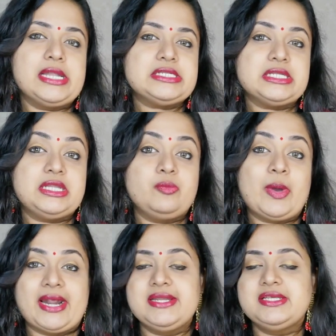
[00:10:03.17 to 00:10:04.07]
at the
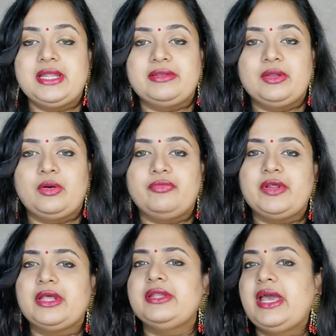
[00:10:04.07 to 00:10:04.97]
variety that they're
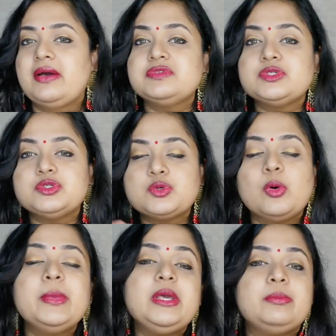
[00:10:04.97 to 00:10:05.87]
offering. They have
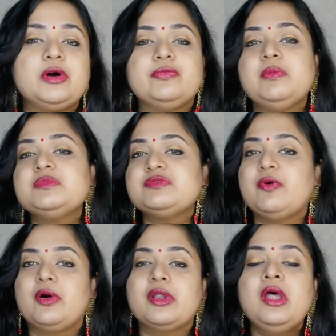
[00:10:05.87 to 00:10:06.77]
so many perfumes
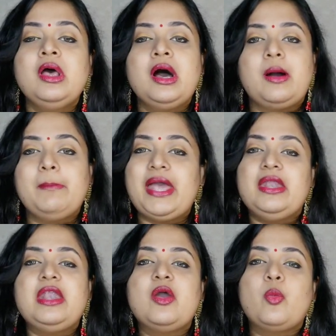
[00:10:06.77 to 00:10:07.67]
for
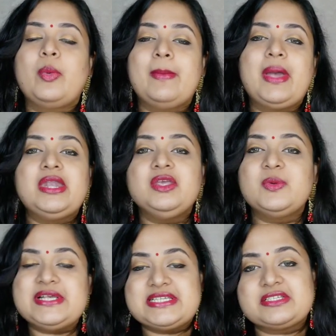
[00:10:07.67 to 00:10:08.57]
men, women,
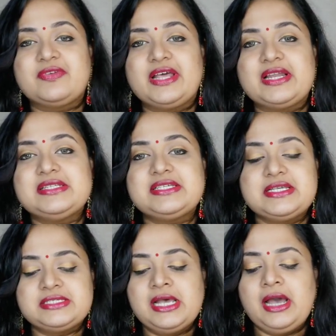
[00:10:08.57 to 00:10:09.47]
unisex
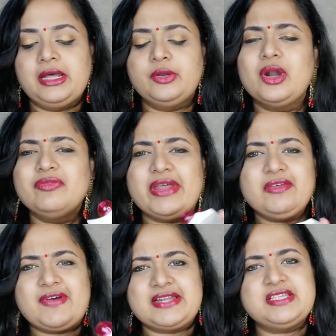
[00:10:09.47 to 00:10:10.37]
fragrances, not
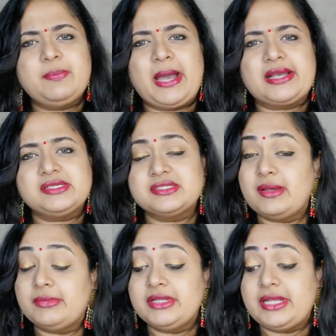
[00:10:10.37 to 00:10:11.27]
very fancy packaging,
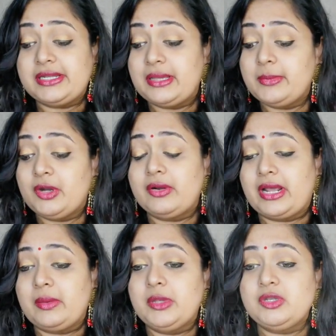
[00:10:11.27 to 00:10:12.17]
something that I may not
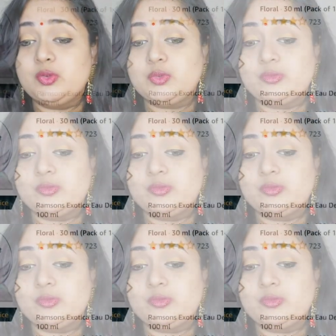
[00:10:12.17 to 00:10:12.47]
recommend you